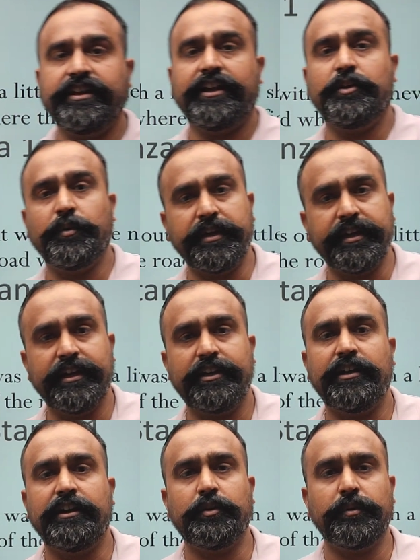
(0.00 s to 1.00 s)
they are doing it
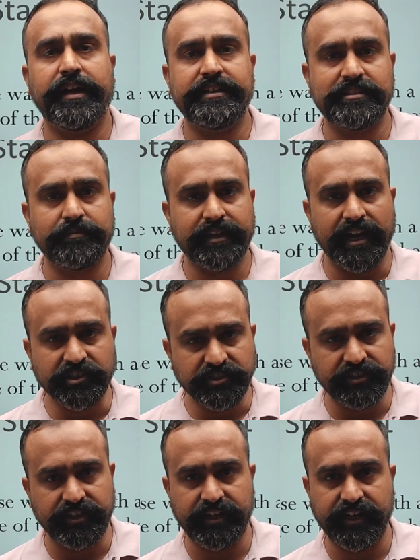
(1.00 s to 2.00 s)
to get some cash
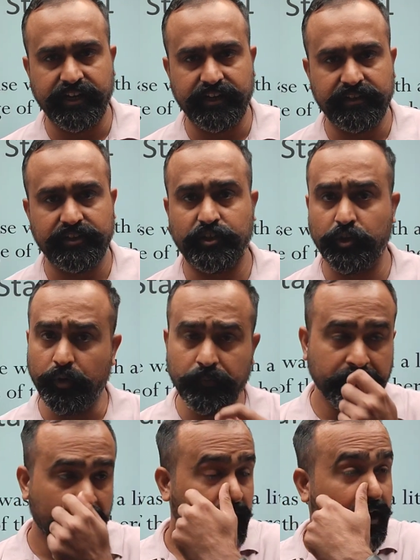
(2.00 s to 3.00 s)
in their hand.
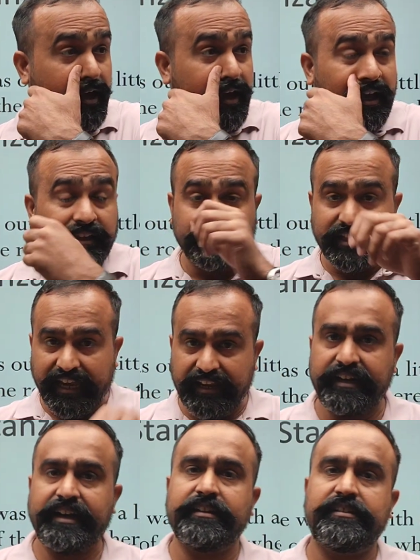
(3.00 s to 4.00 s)
Why? They
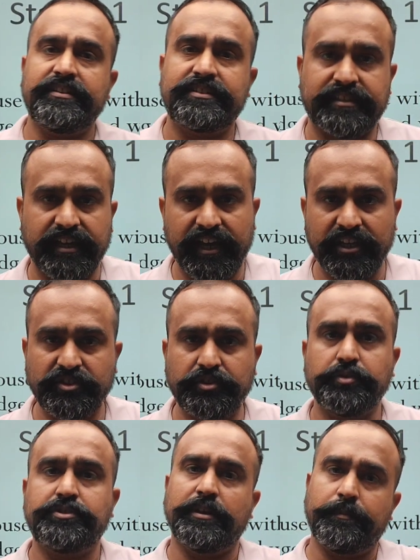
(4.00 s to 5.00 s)
need this cash
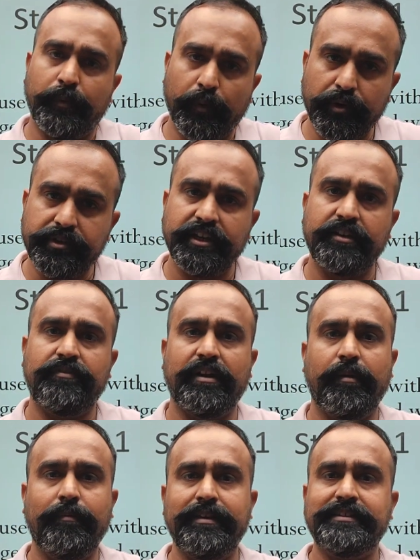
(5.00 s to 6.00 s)
to support their
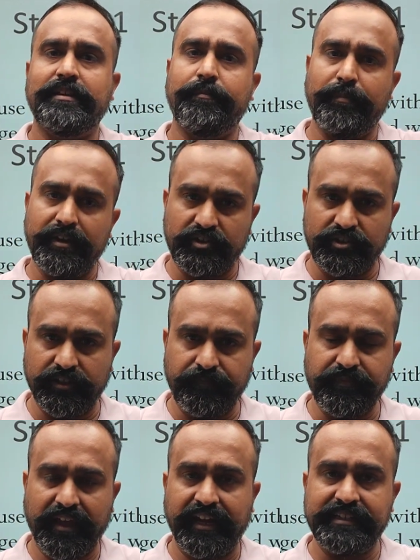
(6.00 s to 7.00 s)
family's
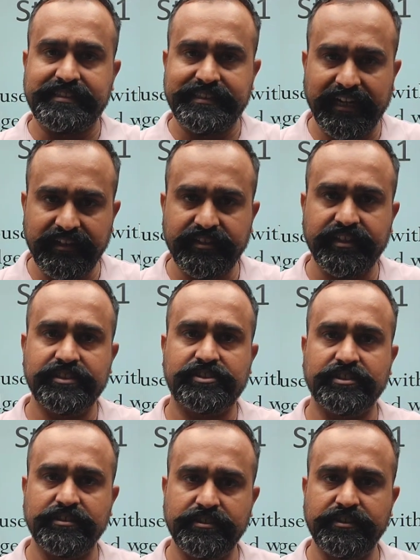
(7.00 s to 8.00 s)
ambition and send their
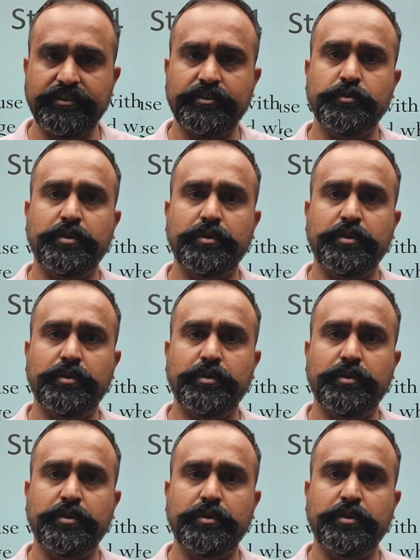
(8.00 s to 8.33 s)
children